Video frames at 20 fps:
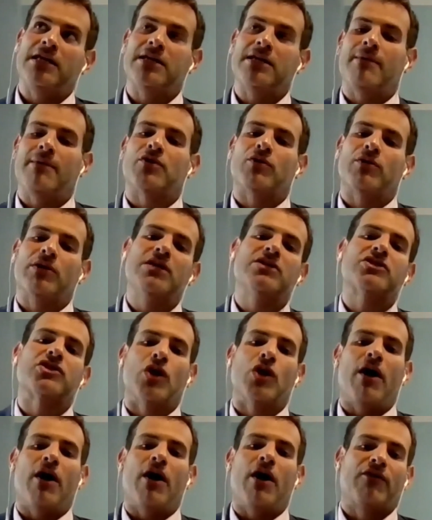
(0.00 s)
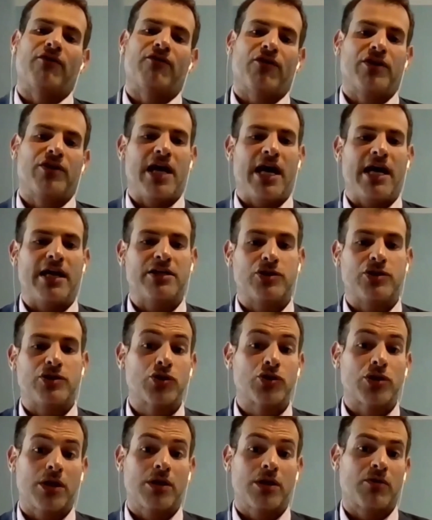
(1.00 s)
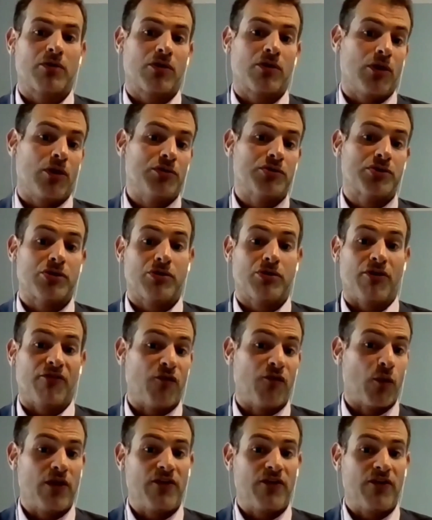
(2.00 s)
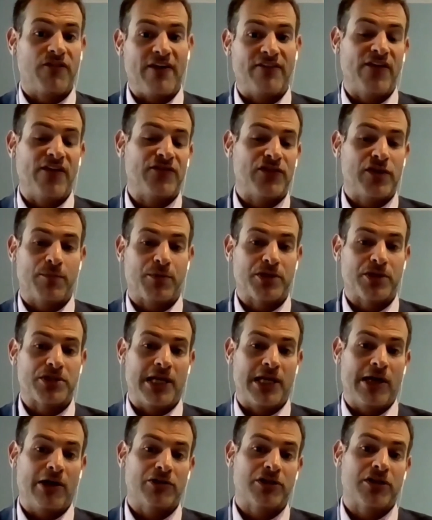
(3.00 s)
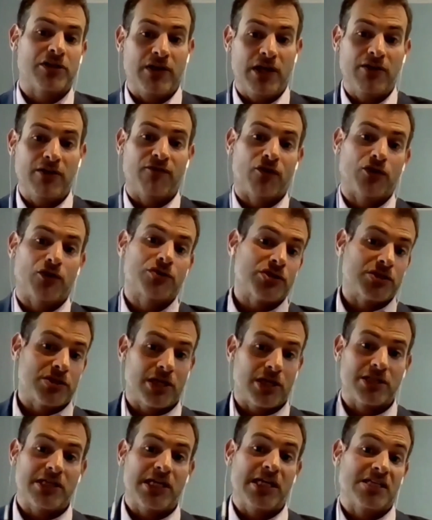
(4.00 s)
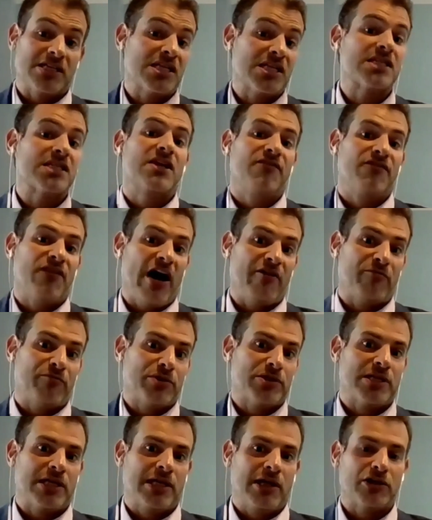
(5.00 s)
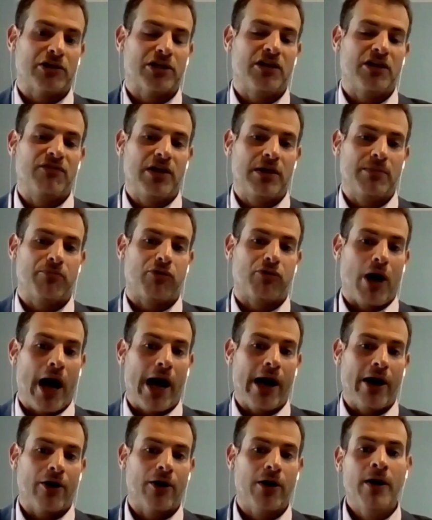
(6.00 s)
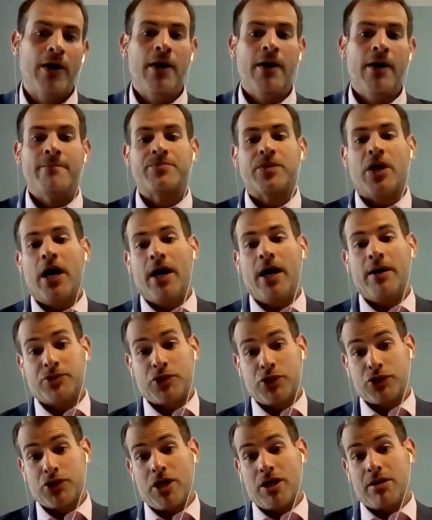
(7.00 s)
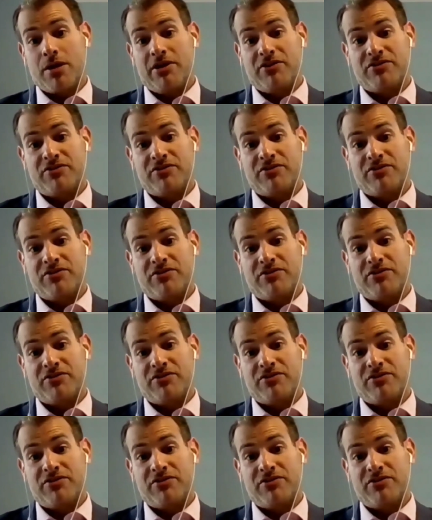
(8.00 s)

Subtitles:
there is an offer for debt, it's usually closer to 45, 50% LTV versus, let's say, a 65% LTV prior. So you're talking about a